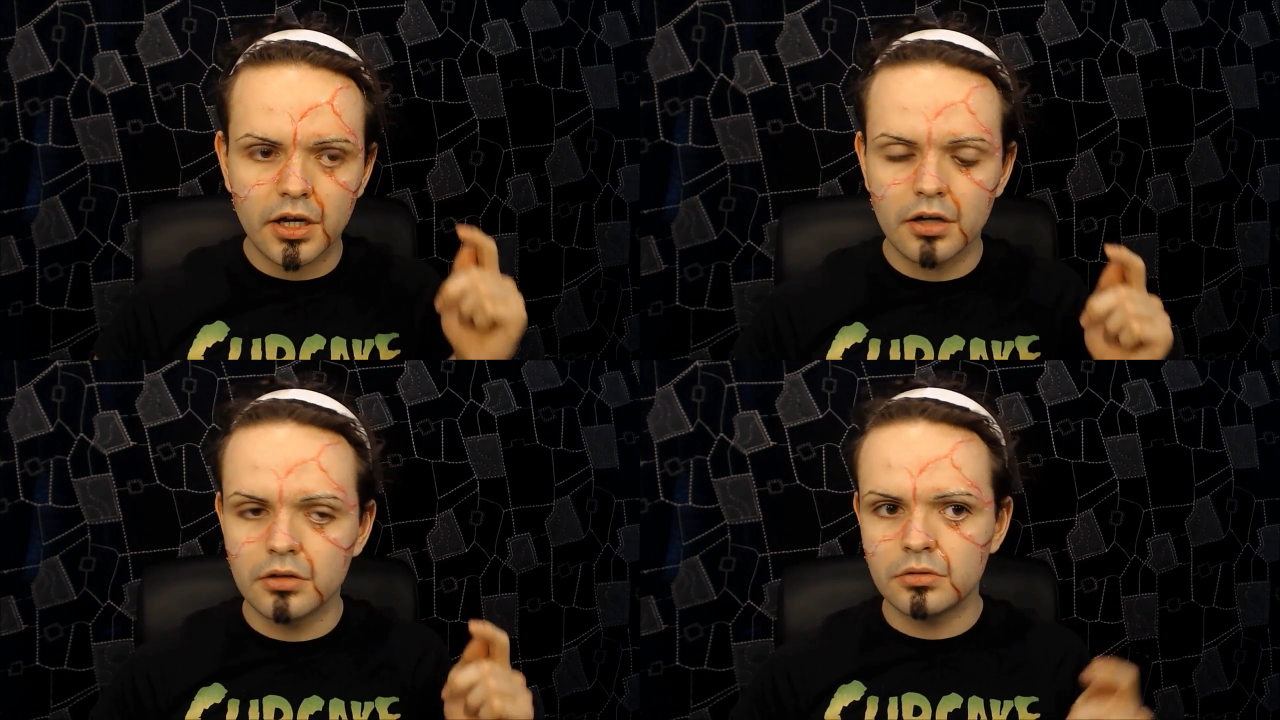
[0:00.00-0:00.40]

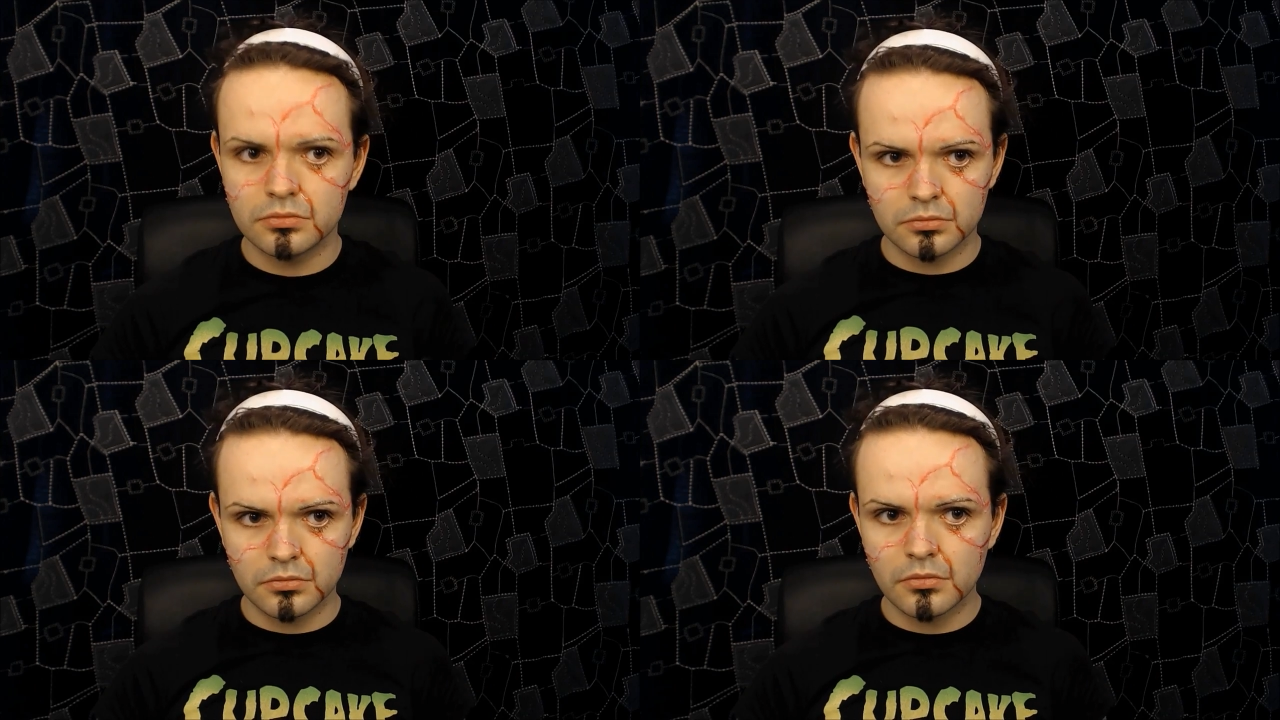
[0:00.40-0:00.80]
go,
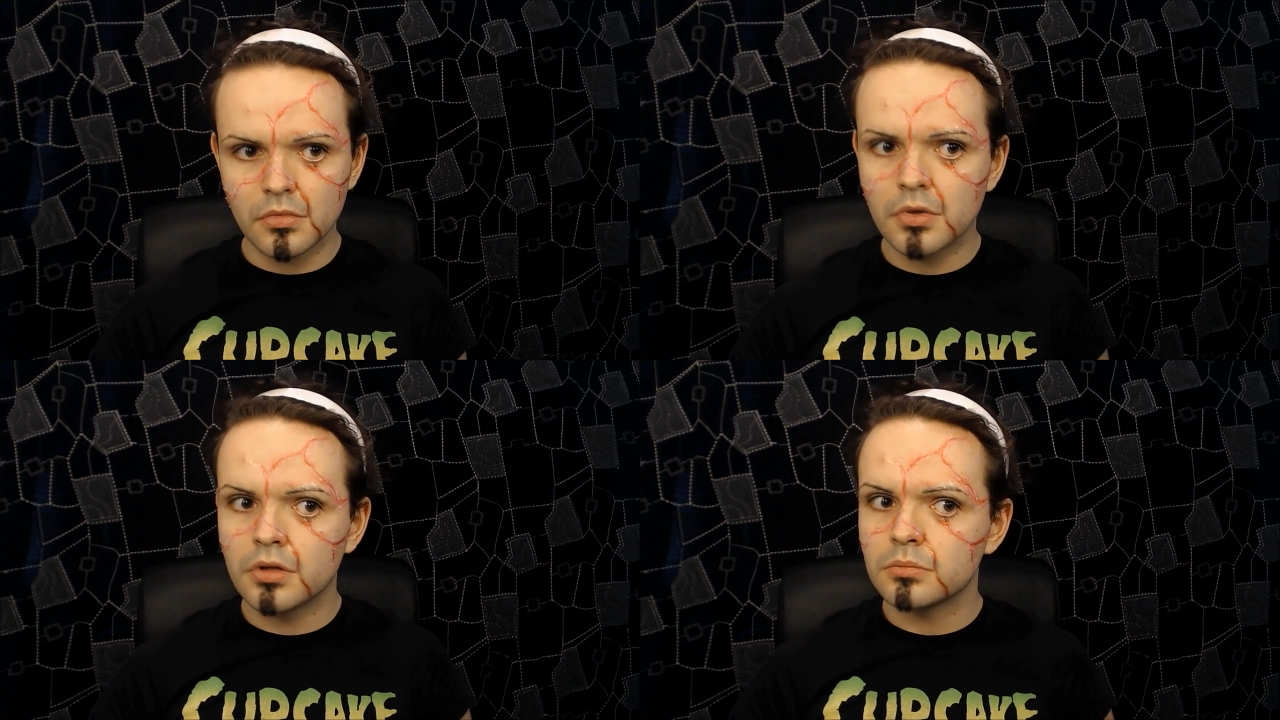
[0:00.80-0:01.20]

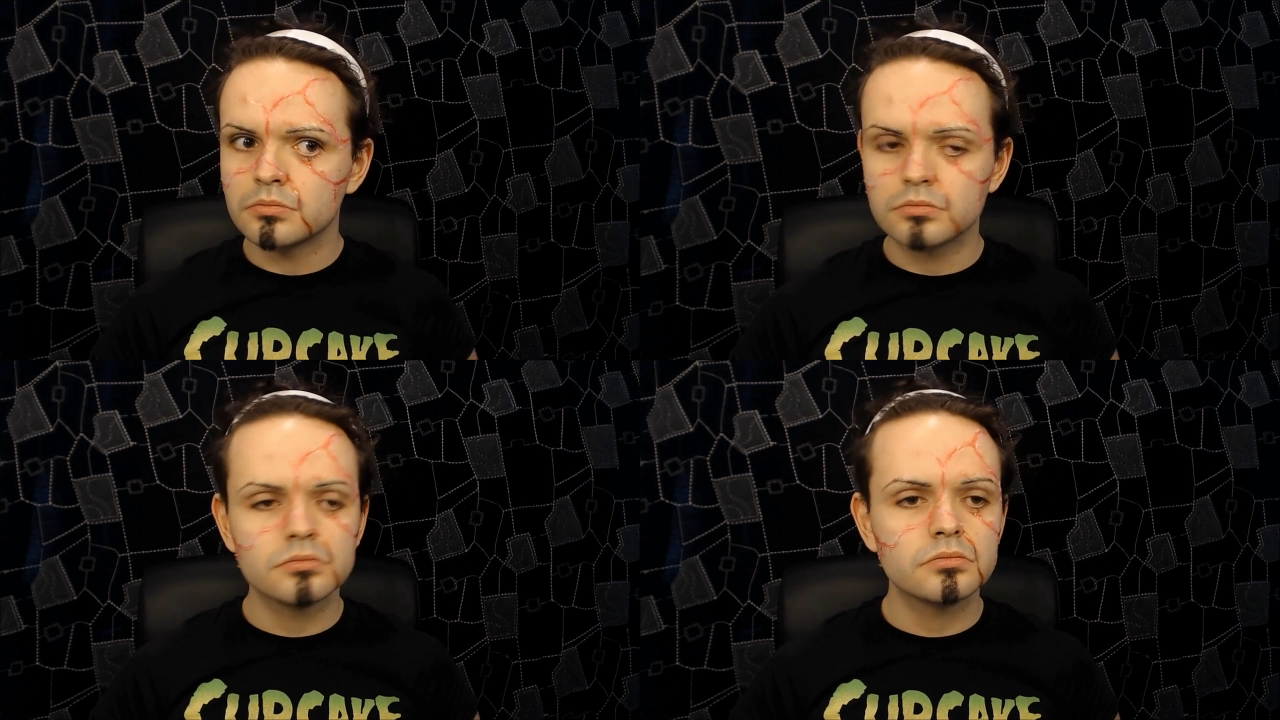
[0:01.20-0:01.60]

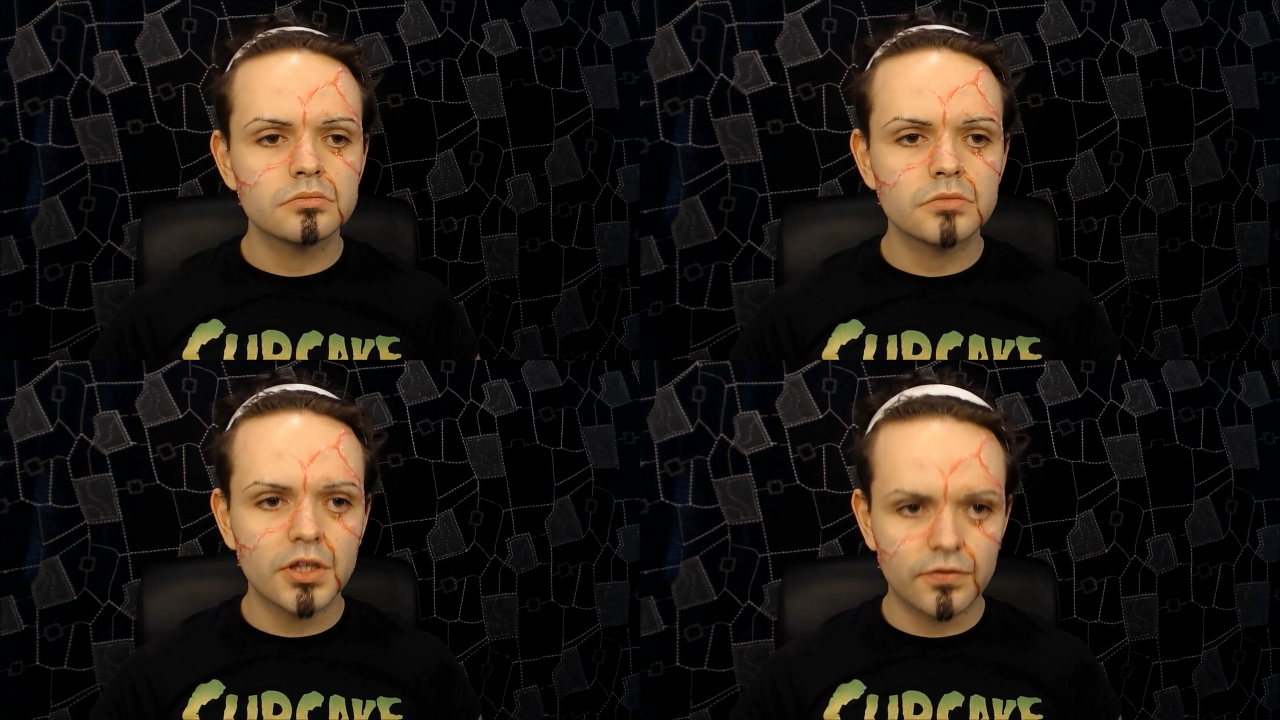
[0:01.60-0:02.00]

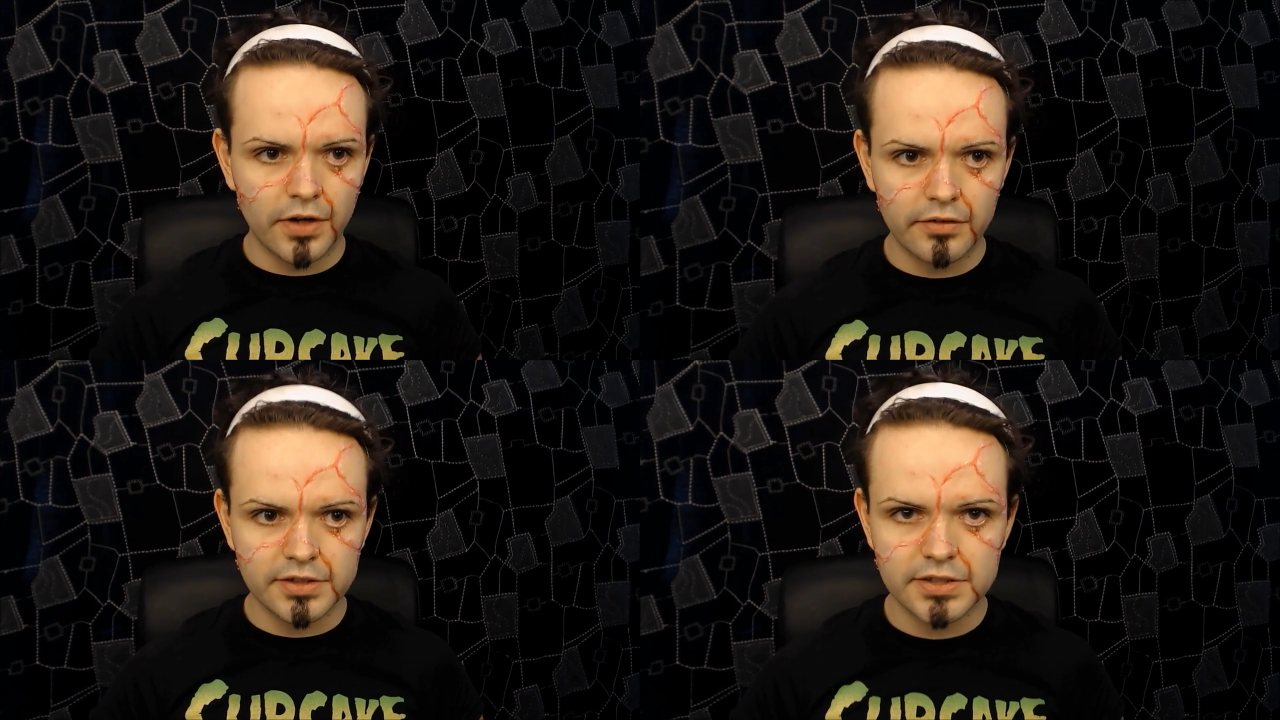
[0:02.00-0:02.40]
it's
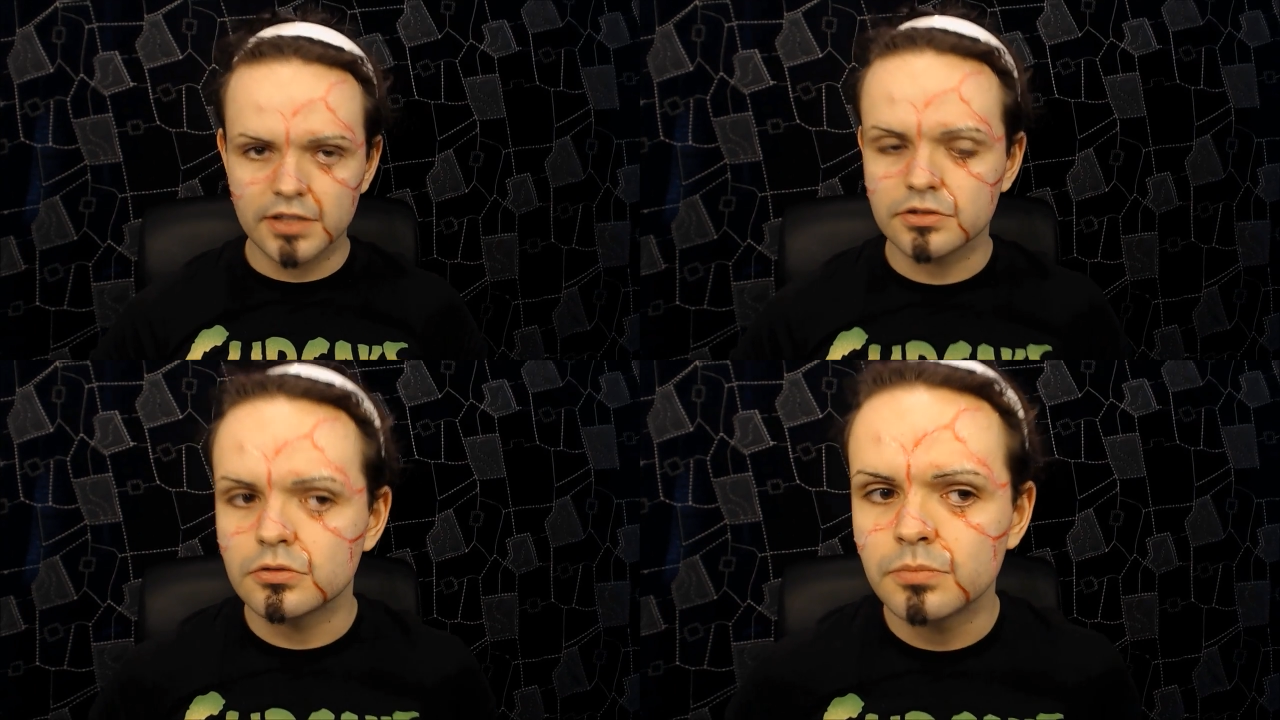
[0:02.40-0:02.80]
very
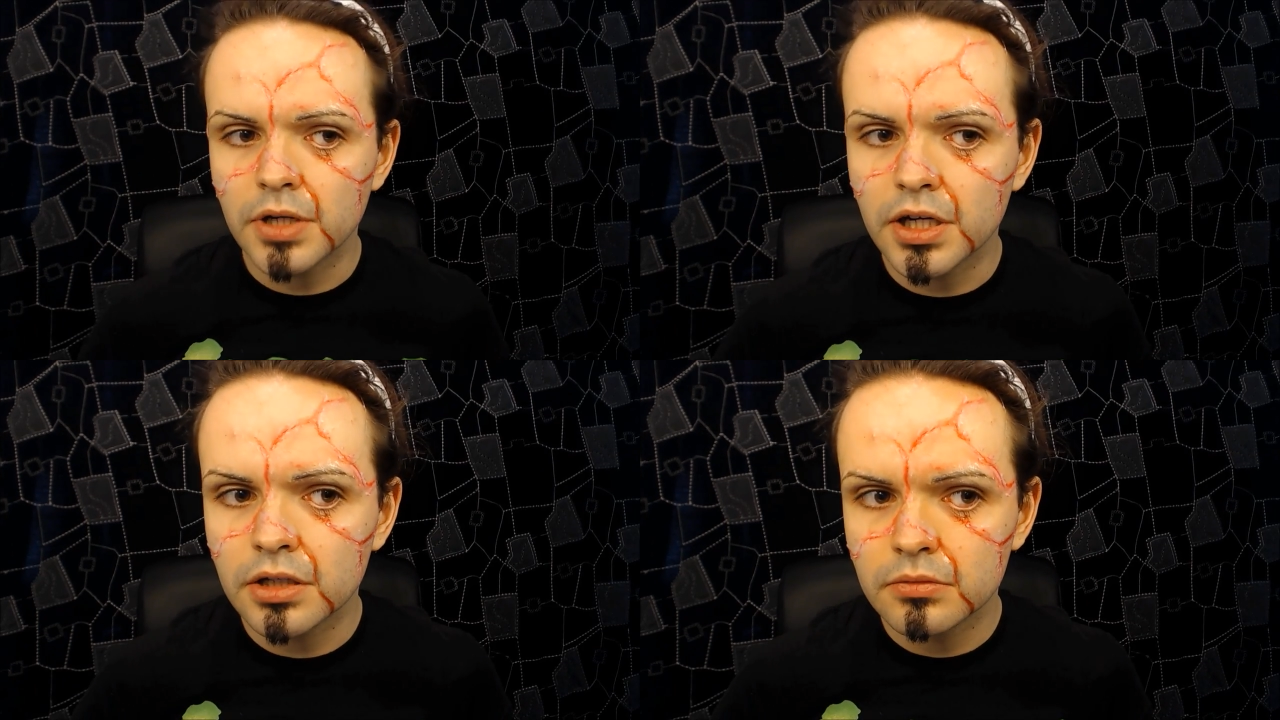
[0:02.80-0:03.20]
subtle,
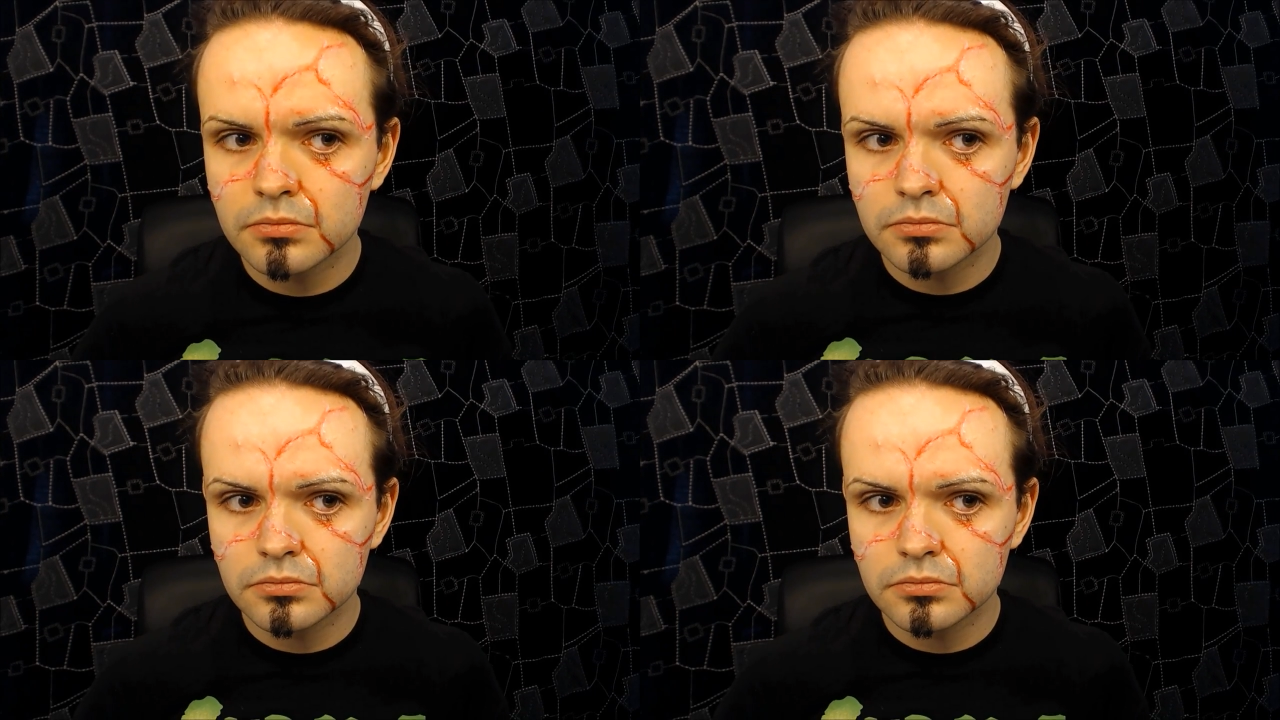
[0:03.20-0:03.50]
but